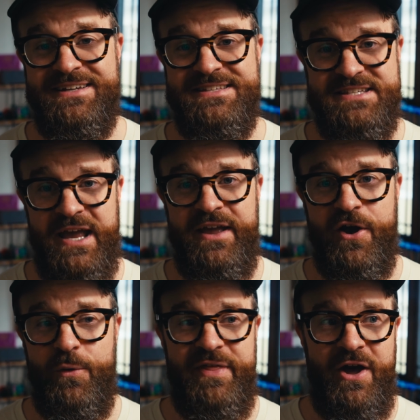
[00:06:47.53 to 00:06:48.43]
in
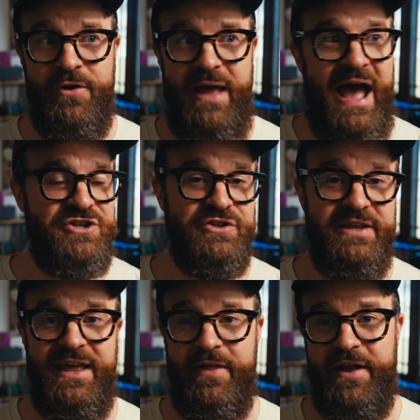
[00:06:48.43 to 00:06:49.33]
Psycho without actually
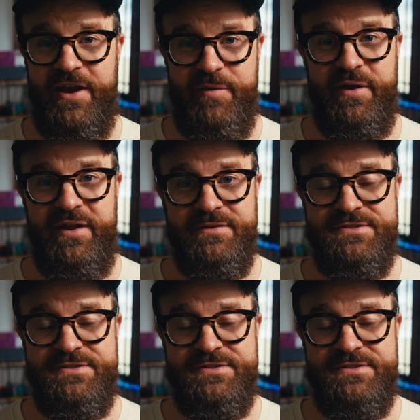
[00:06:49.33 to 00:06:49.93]
killing anybody.